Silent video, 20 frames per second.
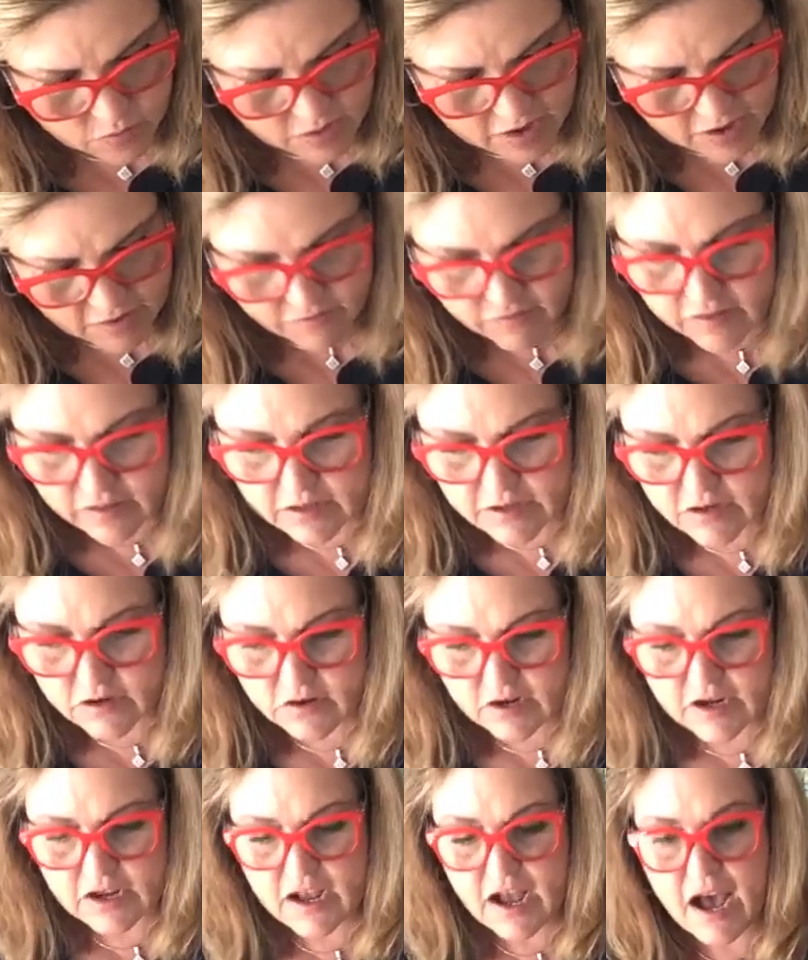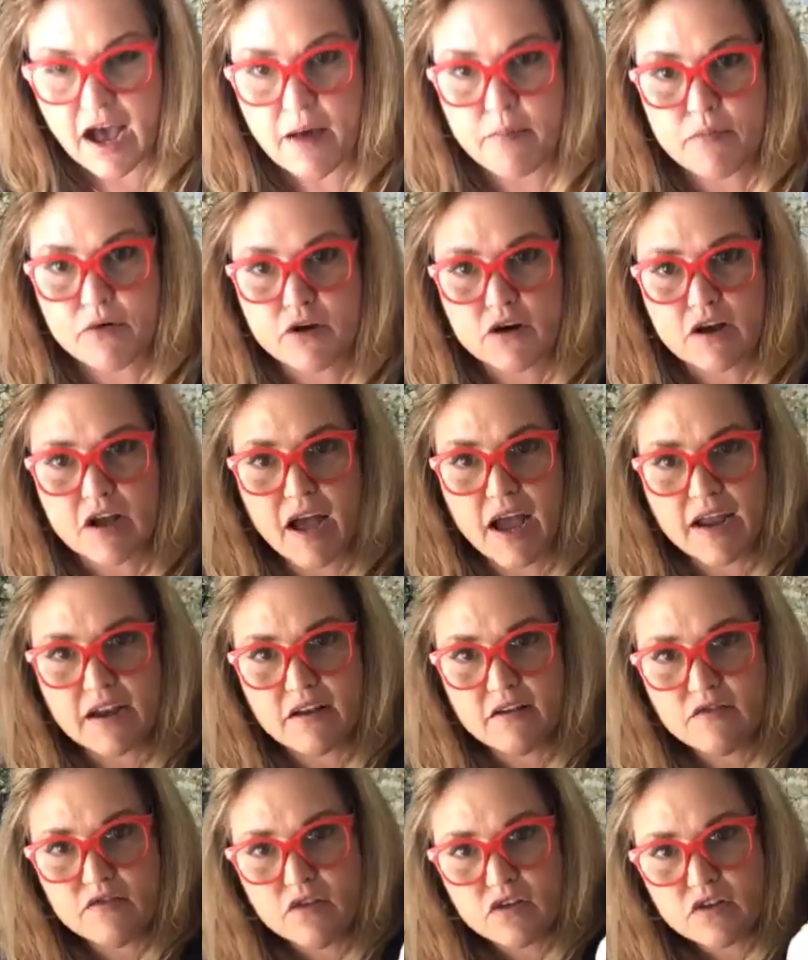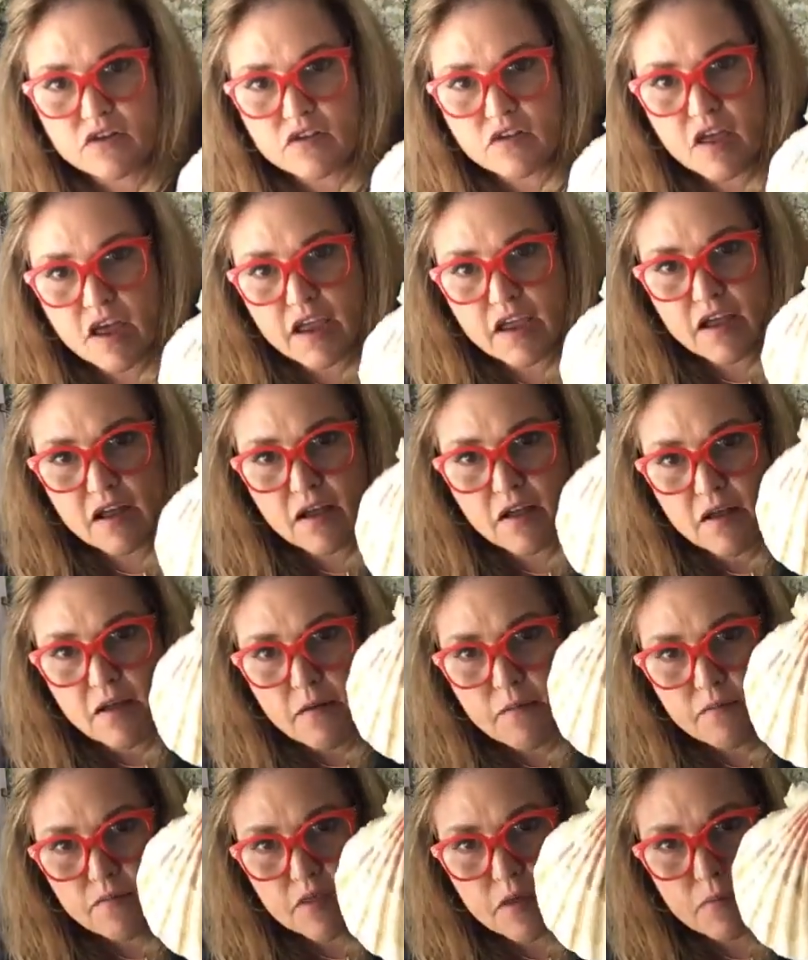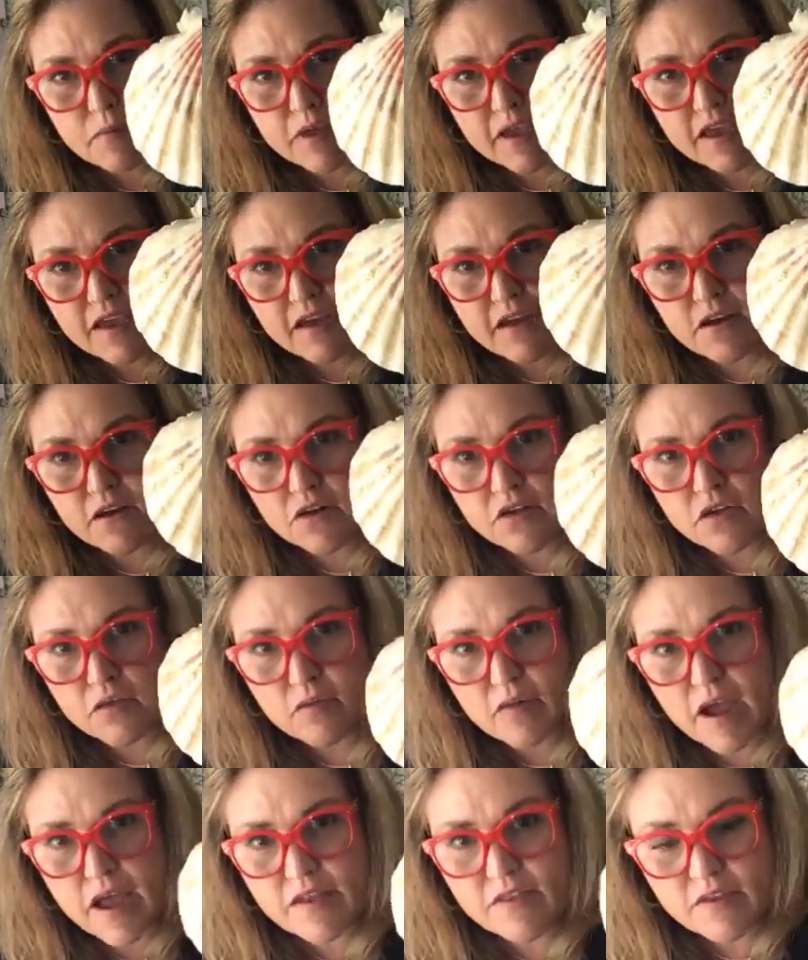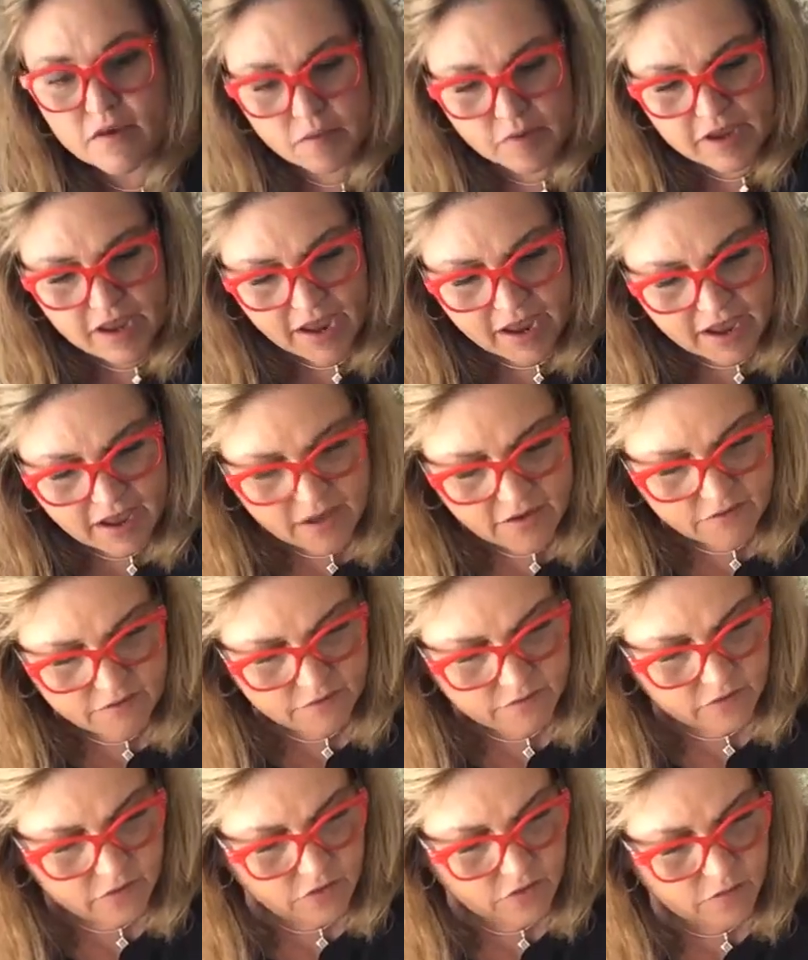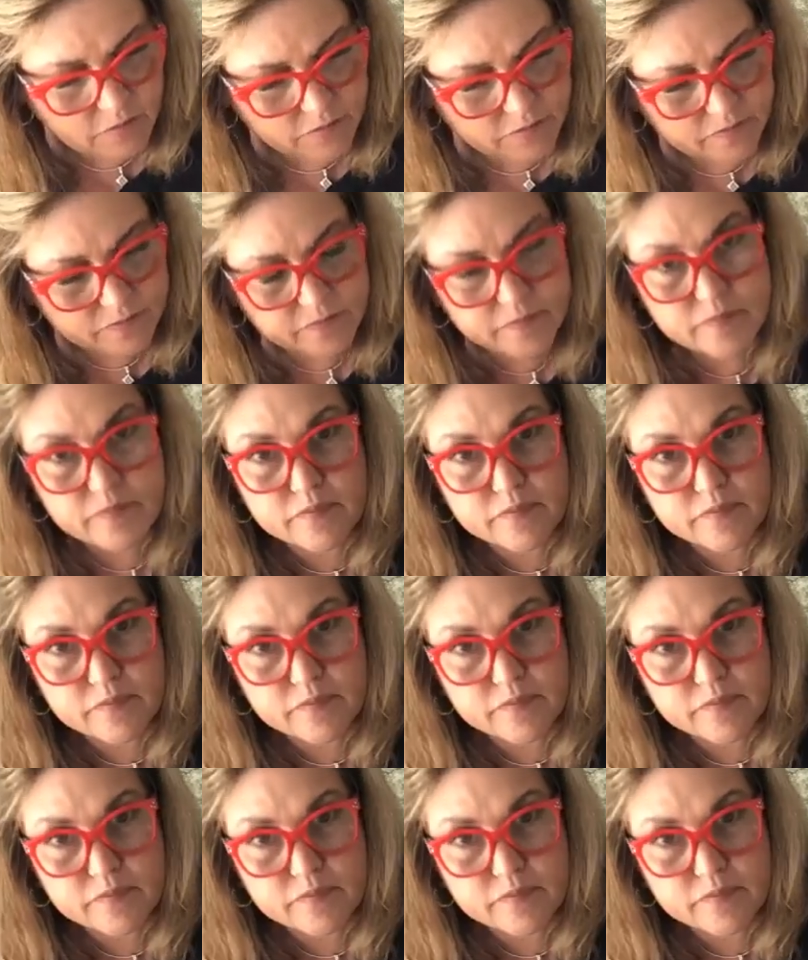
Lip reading: We have glittering copper, kind of looks like the pink or the red that we have, or the